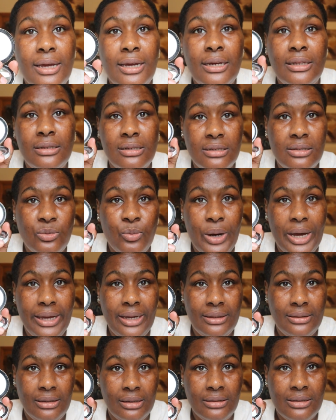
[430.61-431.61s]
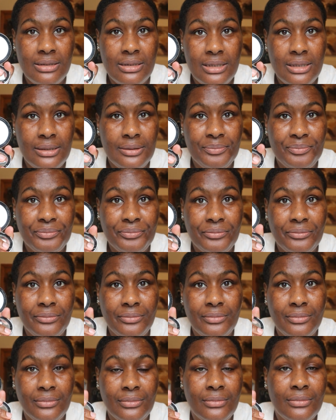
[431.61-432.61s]
It looks white, doesn't it?
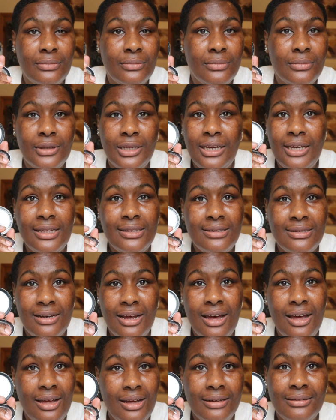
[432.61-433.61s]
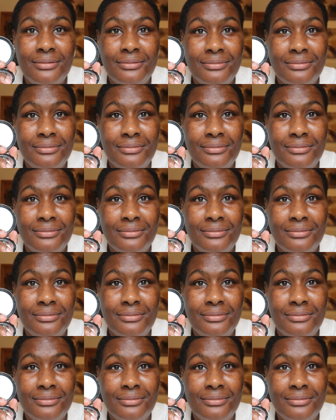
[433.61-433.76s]
It's not.